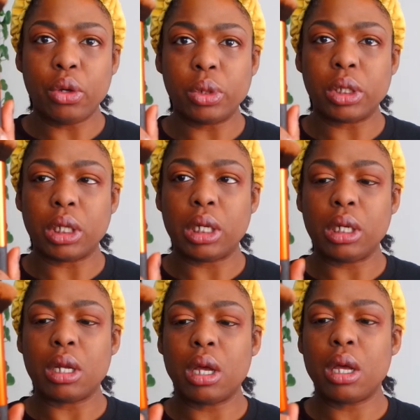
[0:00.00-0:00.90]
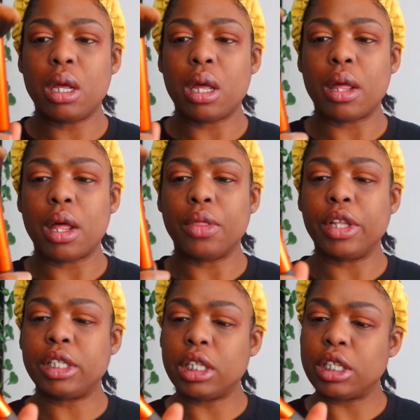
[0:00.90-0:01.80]
using,
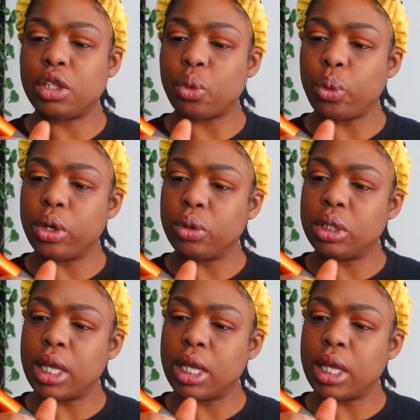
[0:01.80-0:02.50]
this is the Real